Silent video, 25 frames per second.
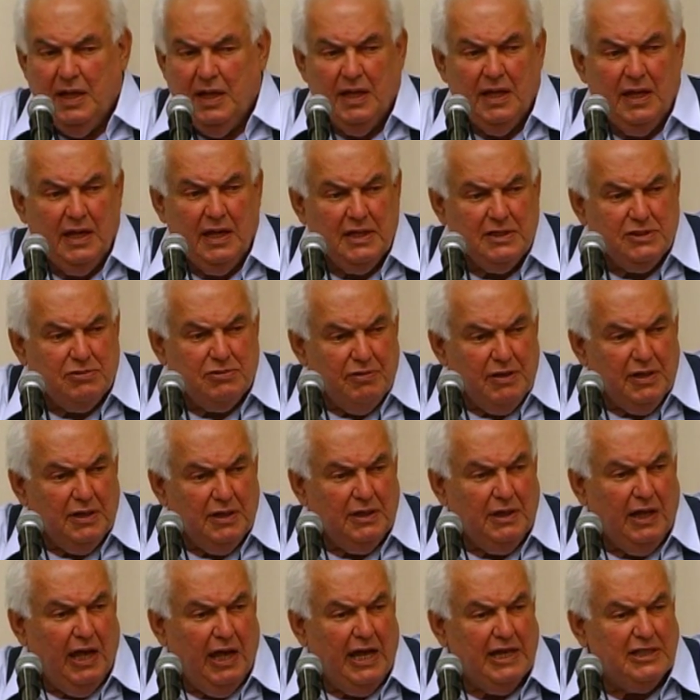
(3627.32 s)

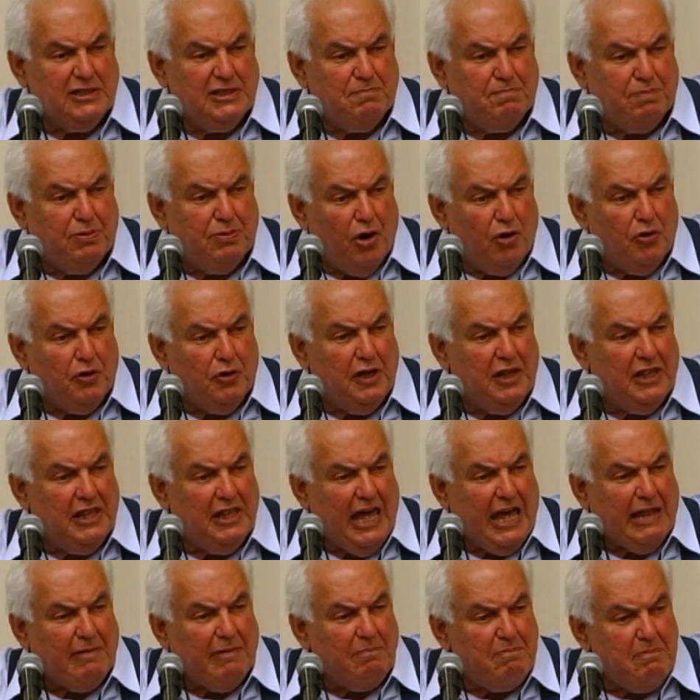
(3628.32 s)
Israel has broken
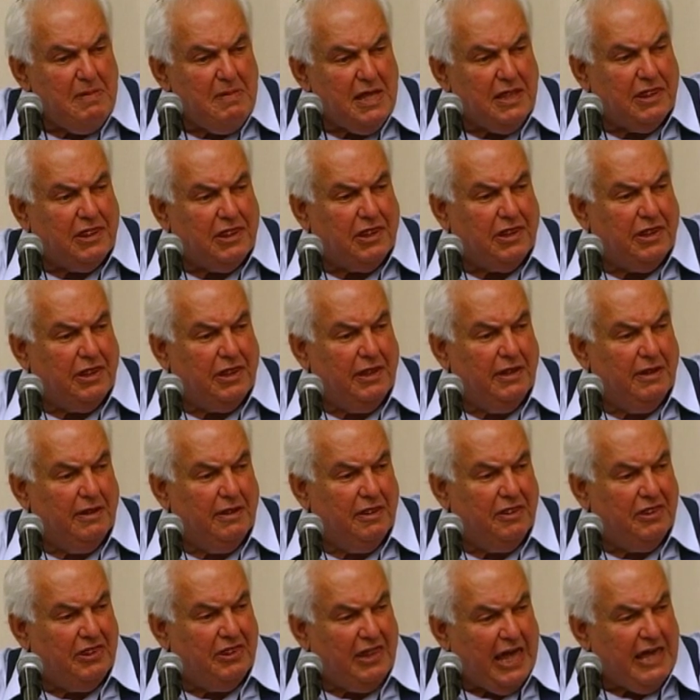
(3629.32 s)
that myth.
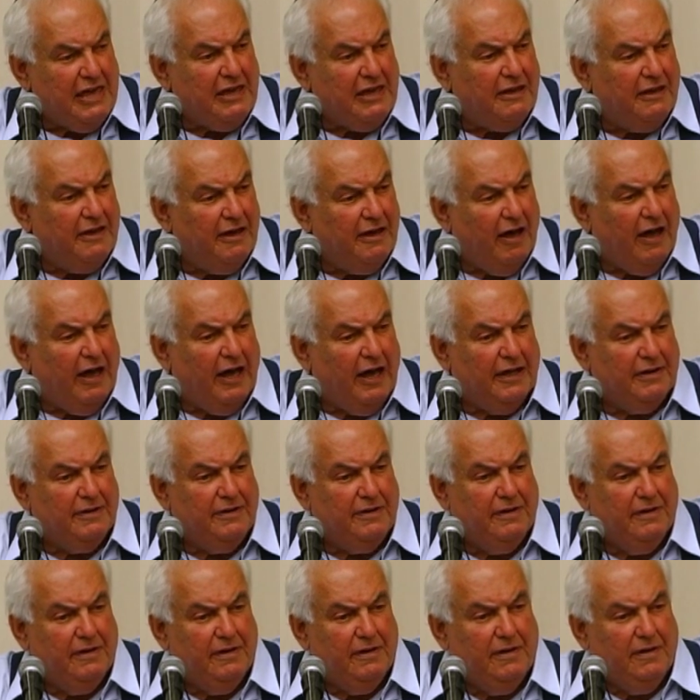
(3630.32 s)
Thank God.
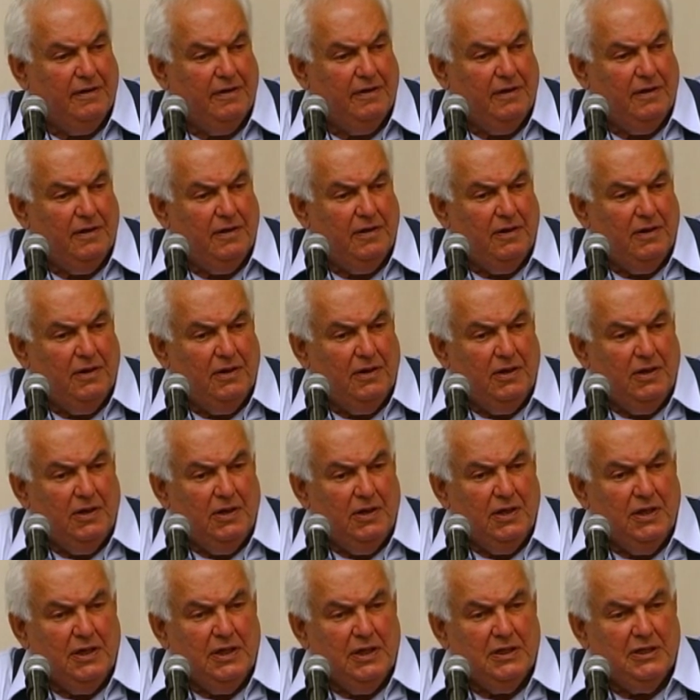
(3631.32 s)

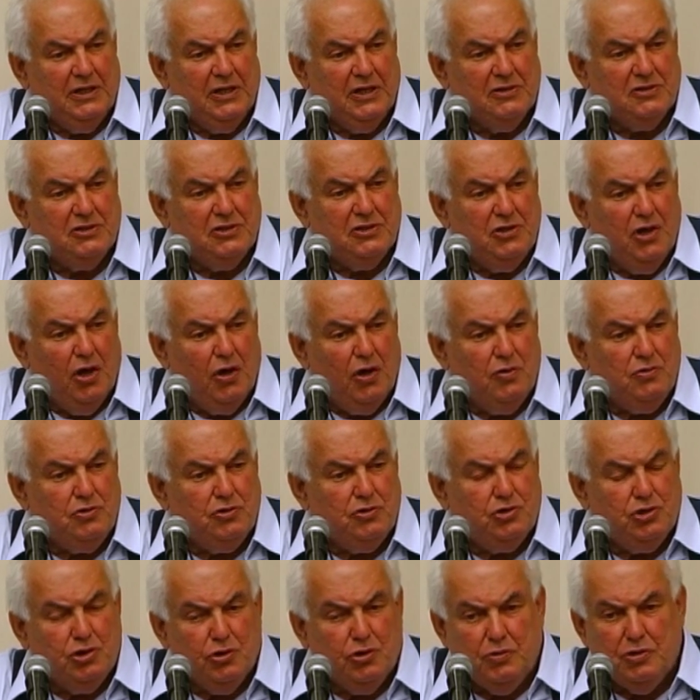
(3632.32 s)
There's no
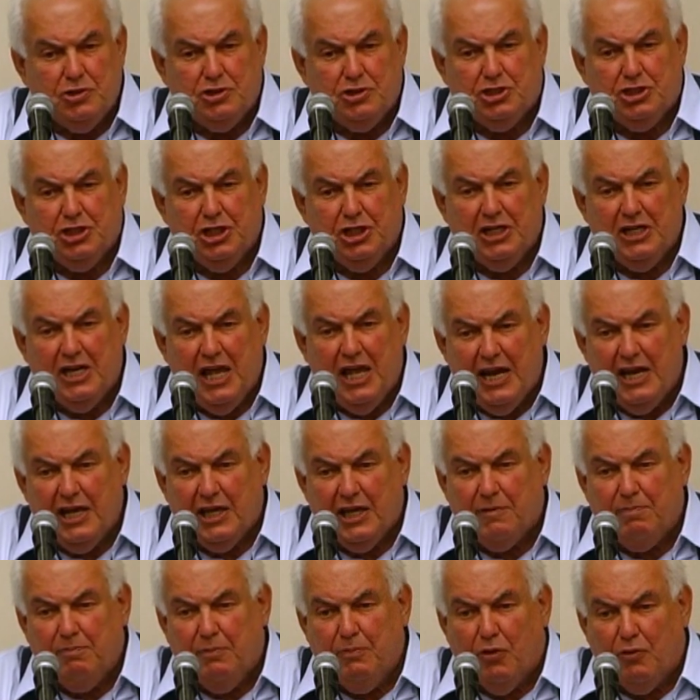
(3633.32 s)
Jewish
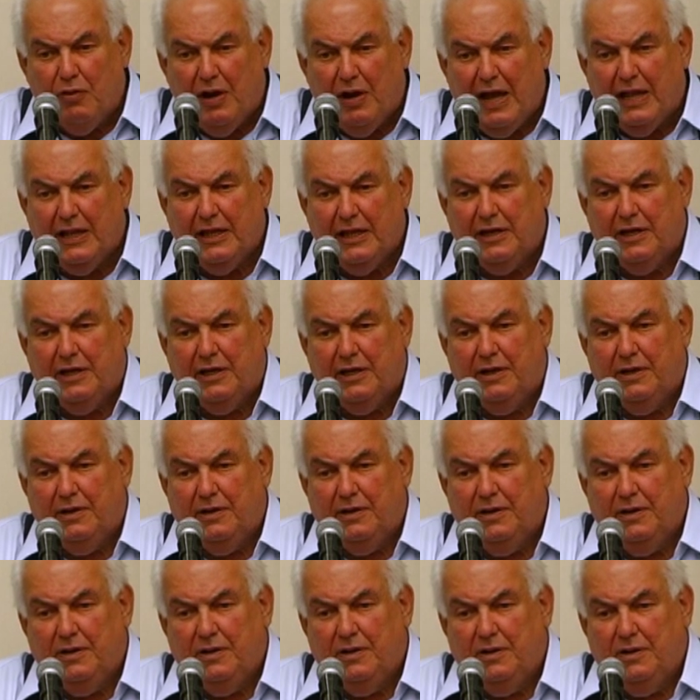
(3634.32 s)
genetic morality.
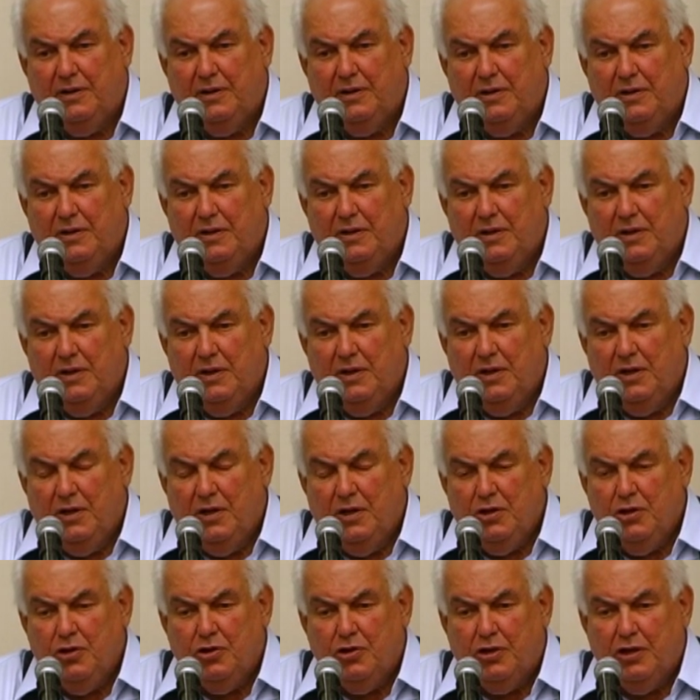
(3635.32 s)

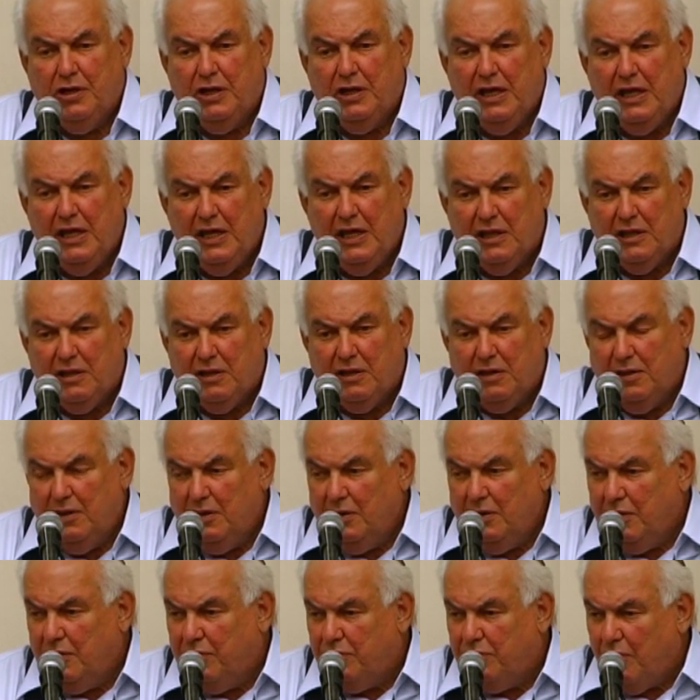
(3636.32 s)
You could eat
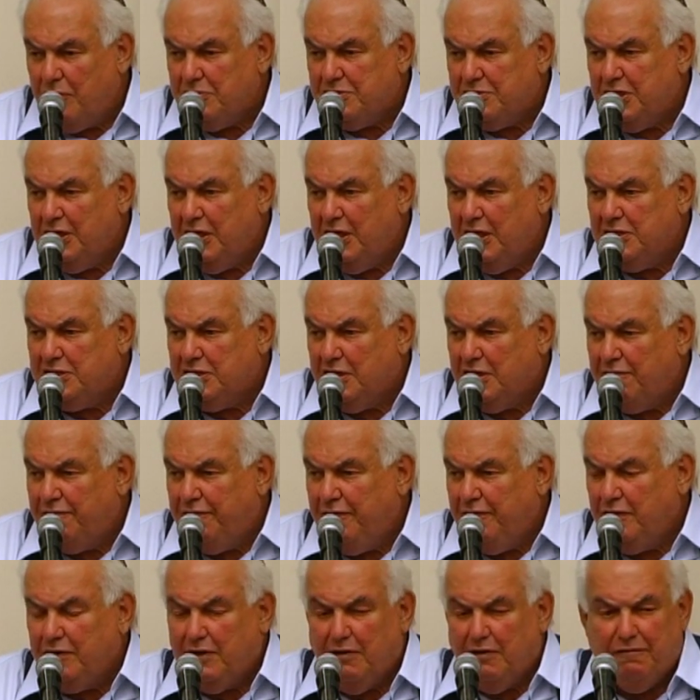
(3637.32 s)
grossiges
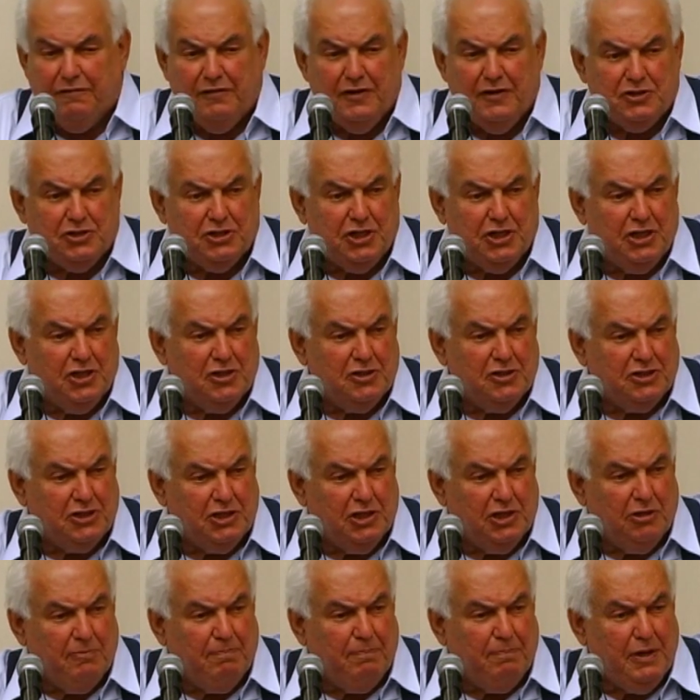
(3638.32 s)
gefilte fish and you'll
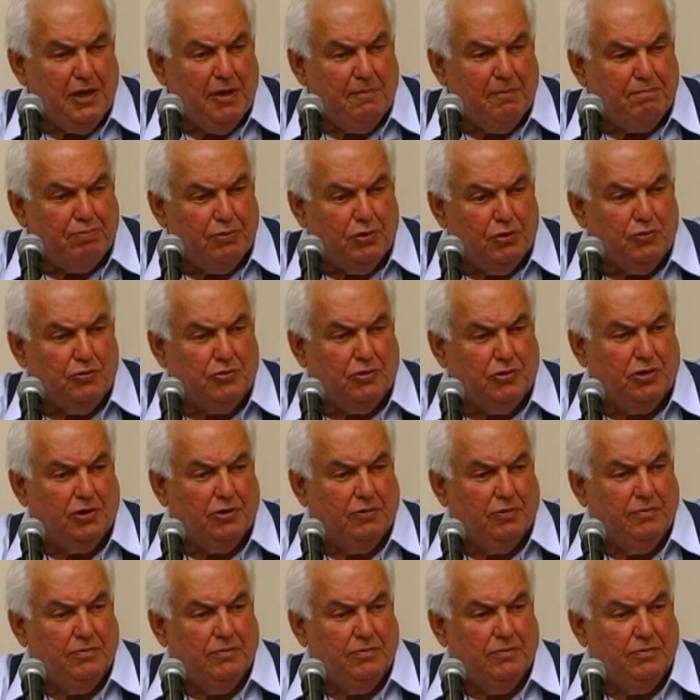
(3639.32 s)
still be a brute.